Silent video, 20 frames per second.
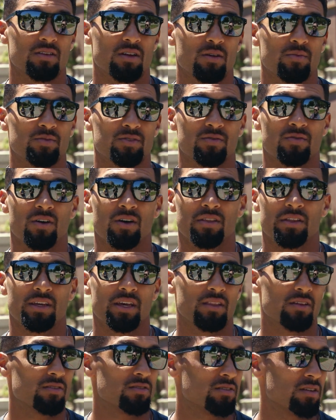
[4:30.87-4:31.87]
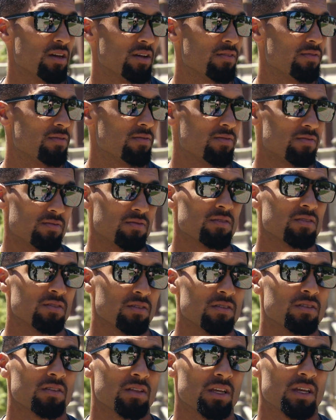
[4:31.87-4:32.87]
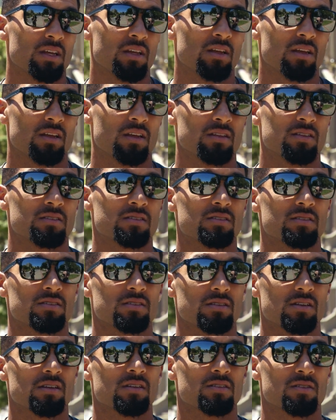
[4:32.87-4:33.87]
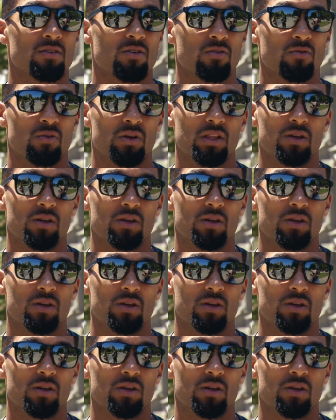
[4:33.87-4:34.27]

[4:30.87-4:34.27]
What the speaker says: terms of all the other stuff, it's going